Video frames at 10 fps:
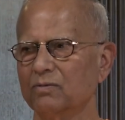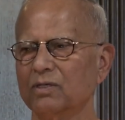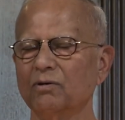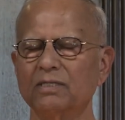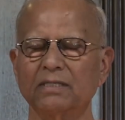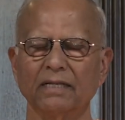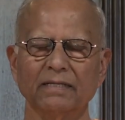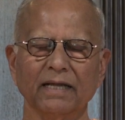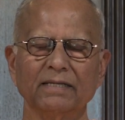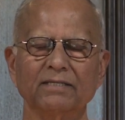he was
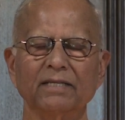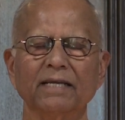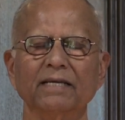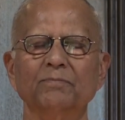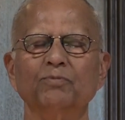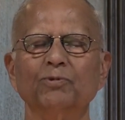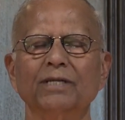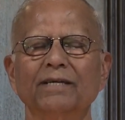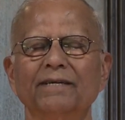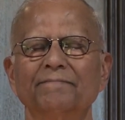then staying in Puri.